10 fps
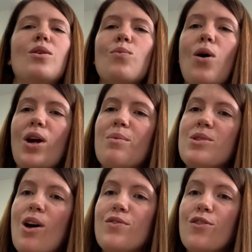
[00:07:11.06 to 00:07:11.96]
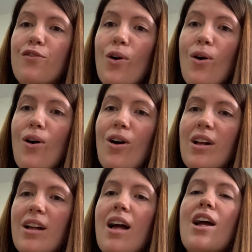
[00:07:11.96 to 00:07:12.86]
What comes after 4?
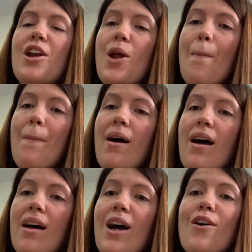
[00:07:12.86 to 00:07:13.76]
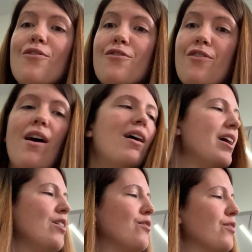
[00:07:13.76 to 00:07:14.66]
Number
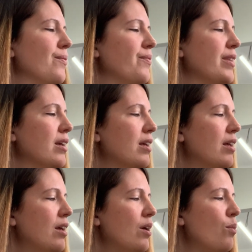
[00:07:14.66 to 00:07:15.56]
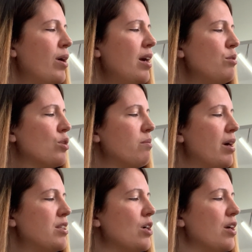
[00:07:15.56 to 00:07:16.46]
5. When I'm drawing my
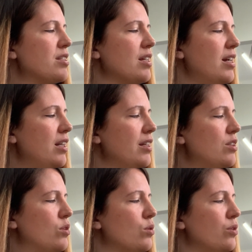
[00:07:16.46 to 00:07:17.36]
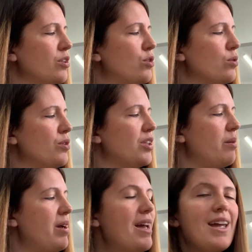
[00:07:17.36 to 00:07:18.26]
dots, I like to draw
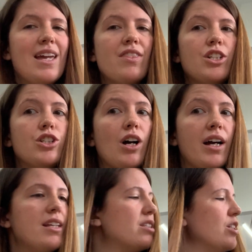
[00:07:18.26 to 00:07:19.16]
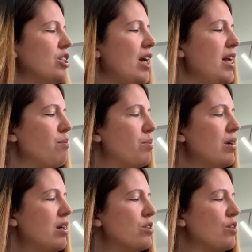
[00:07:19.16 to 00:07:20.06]
them in the dice shape.
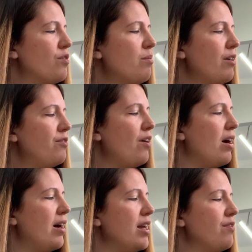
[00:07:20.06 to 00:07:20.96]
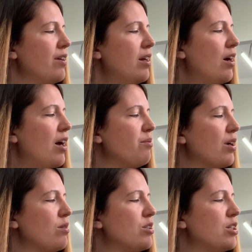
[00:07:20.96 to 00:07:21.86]
So for my 5, I'm
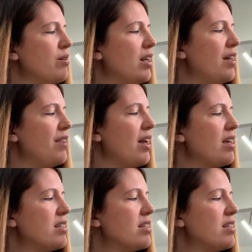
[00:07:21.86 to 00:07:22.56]
going to do it like this.